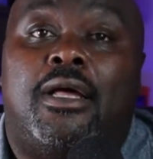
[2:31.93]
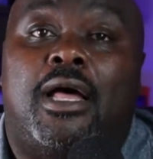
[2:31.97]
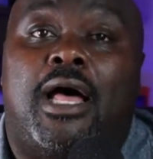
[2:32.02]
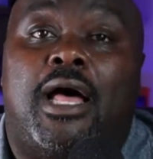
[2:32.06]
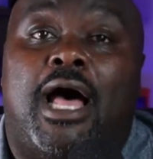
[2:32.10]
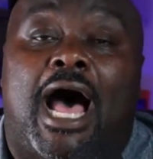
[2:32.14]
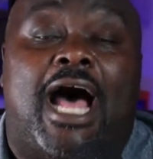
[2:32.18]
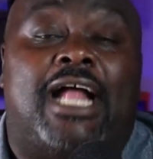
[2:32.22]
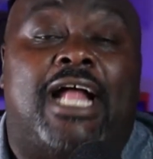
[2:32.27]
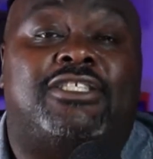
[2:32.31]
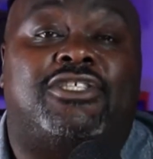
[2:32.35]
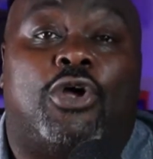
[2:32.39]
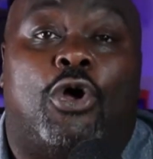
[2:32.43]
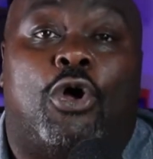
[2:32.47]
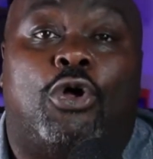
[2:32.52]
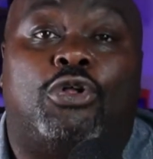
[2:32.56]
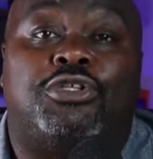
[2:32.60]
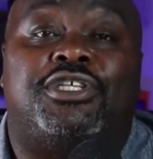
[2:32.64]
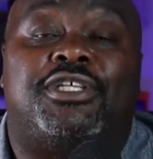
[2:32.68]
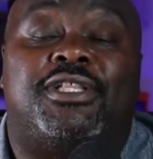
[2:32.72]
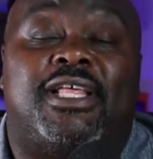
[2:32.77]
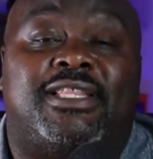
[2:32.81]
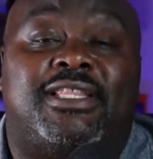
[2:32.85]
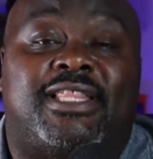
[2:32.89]
I
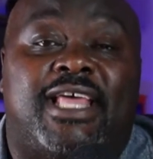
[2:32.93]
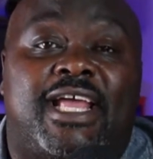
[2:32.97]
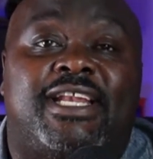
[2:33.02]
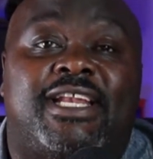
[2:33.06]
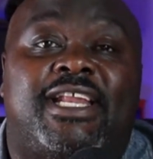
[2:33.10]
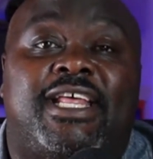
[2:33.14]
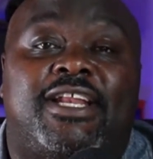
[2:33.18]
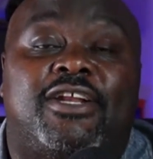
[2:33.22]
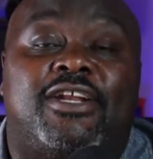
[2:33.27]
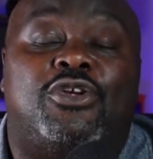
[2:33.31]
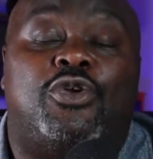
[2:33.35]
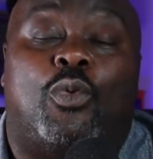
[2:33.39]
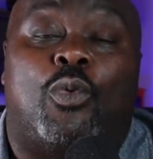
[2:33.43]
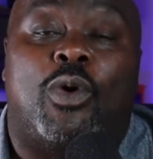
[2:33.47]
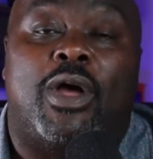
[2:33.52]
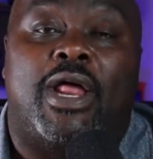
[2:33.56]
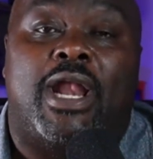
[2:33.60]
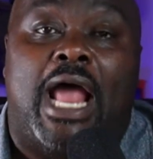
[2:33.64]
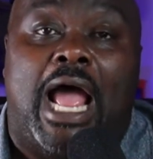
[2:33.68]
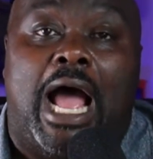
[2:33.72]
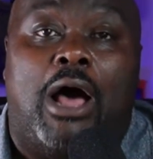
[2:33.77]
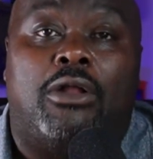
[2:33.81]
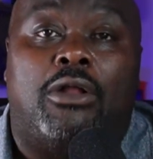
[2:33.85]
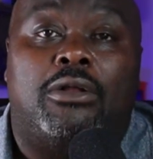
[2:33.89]
told you that they needed to win
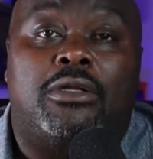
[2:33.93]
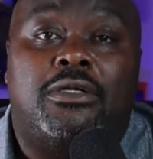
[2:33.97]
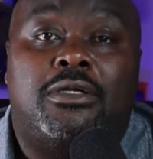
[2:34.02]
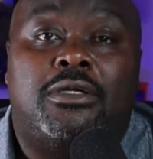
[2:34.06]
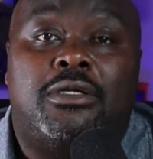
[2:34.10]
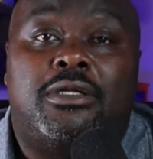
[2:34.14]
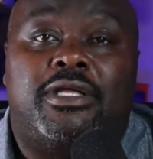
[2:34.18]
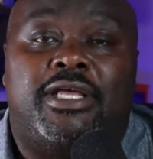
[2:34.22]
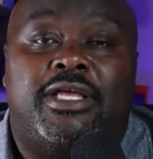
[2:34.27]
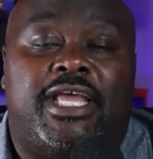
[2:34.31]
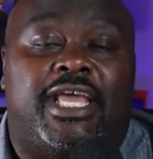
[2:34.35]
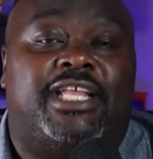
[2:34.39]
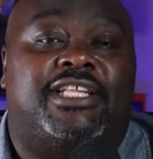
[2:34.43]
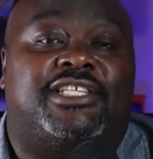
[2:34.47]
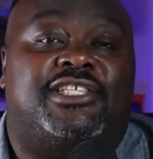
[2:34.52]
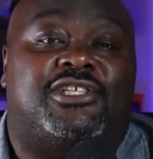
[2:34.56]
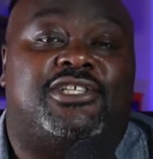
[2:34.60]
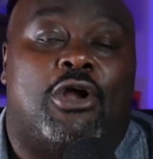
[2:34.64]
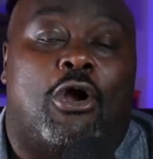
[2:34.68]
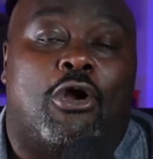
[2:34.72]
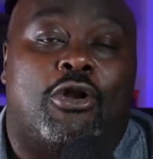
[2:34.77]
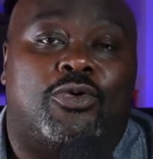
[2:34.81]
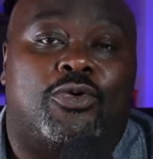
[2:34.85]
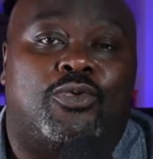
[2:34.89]
out. It
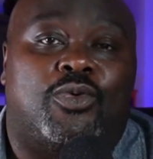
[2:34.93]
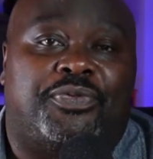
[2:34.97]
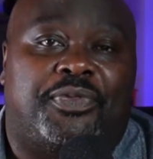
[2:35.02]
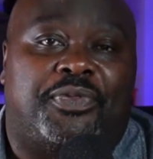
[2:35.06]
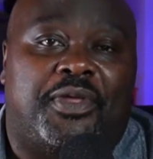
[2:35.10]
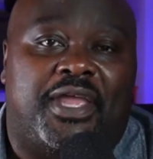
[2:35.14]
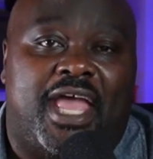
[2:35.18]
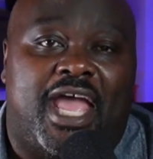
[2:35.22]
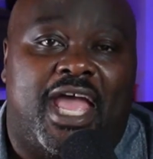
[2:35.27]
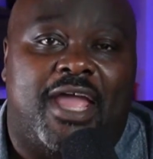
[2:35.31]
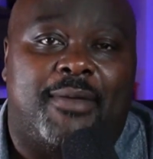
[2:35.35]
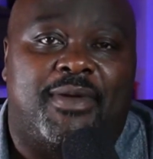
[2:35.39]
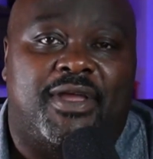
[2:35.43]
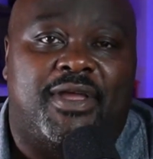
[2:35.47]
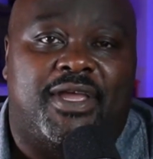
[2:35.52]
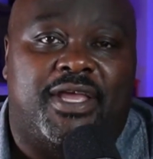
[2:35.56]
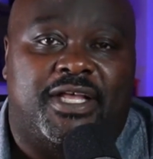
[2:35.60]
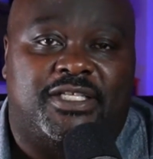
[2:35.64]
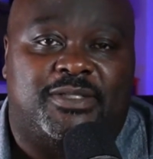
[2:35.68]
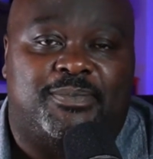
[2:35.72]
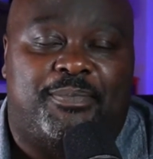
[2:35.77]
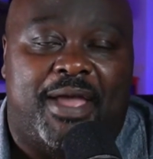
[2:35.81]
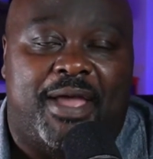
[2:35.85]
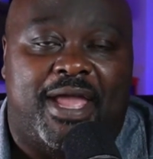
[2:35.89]
started with the game
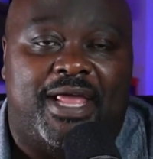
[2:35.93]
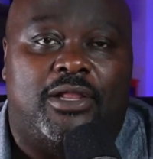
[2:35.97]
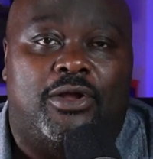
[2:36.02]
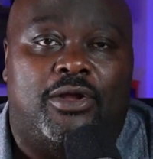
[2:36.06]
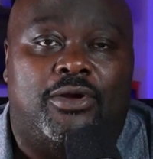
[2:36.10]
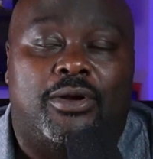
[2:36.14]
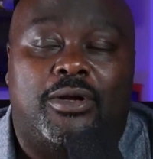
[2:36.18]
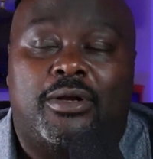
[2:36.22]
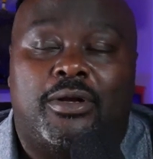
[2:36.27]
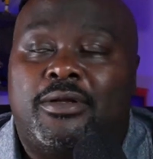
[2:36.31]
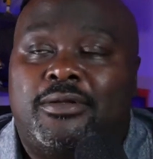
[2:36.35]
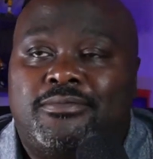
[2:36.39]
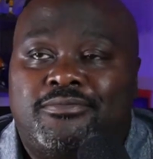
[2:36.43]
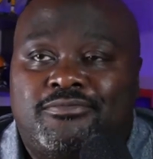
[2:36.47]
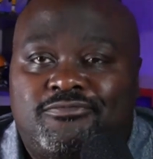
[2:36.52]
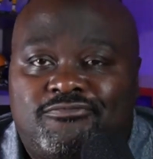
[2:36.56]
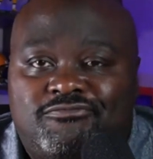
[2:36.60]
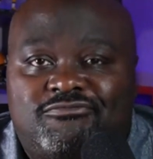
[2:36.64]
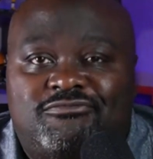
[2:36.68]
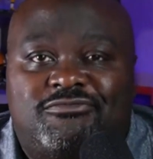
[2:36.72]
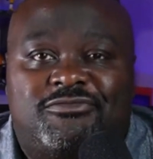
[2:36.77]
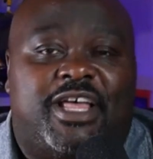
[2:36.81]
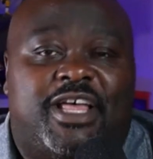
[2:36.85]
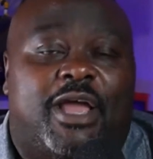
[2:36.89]
against Baylor.
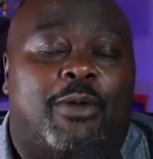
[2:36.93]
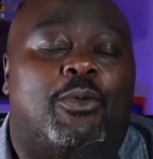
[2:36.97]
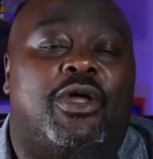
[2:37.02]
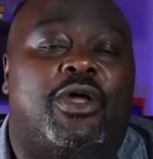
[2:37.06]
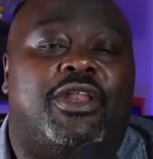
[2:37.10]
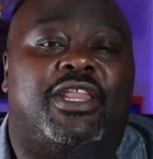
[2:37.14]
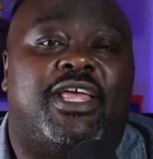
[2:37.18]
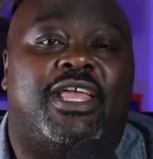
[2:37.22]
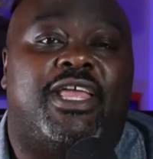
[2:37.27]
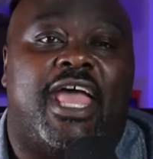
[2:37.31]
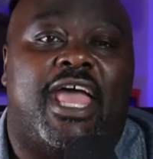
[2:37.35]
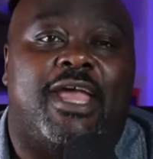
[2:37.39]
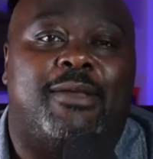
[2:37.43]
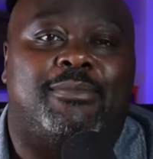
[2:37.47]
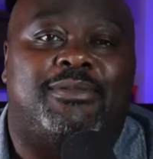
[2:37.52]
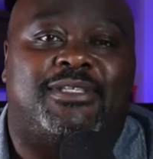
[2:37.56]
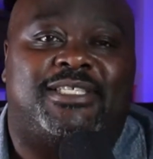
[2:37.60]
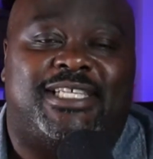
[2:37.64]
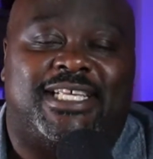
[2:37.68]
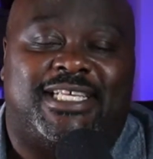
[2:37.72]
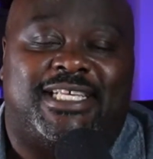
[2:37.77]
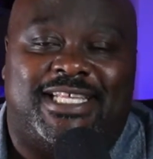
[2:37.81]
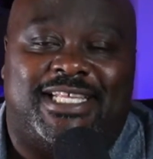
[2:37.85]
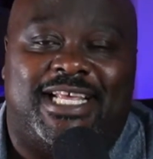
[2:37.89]
They win the game
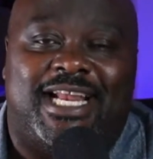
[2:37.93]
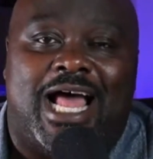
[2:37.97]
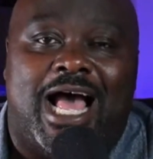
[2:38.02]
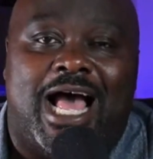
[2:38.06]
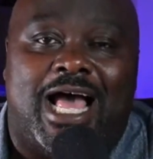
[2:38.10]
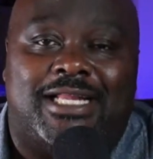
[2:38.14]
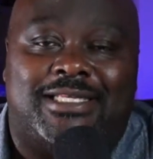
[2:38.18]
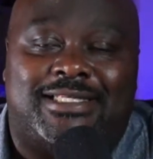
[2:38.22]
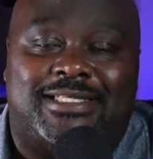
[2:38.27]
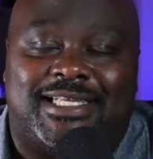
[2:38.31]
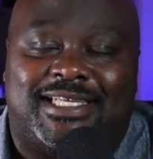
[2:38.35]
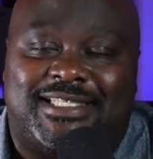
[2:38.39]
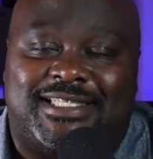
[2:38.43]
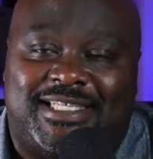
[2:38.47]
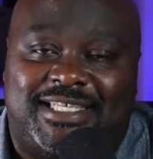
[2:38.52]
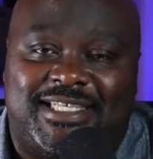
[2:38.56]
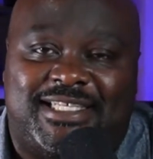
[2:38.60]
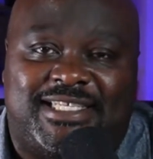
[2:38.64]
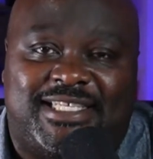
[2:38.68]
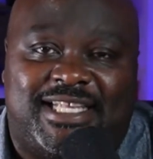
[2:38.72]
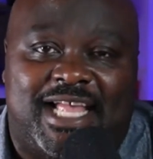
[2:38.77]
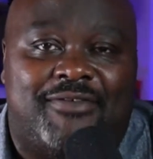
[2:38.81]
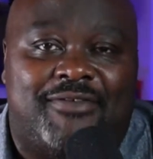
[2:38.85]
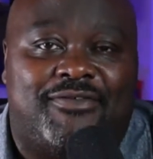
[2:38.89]

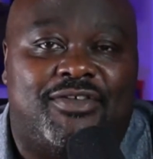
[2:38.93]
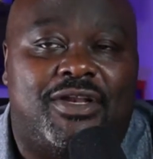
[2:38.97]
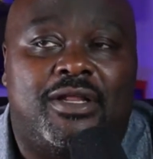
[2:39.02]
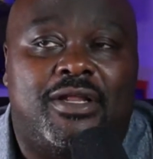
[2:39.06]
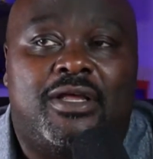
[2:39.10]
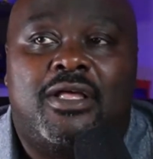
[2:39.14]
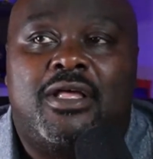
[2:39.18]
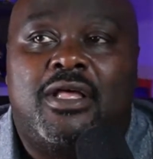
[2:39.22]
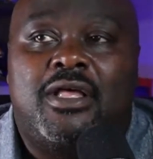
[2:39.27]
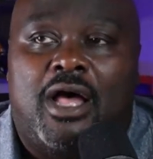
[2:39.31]
69-67.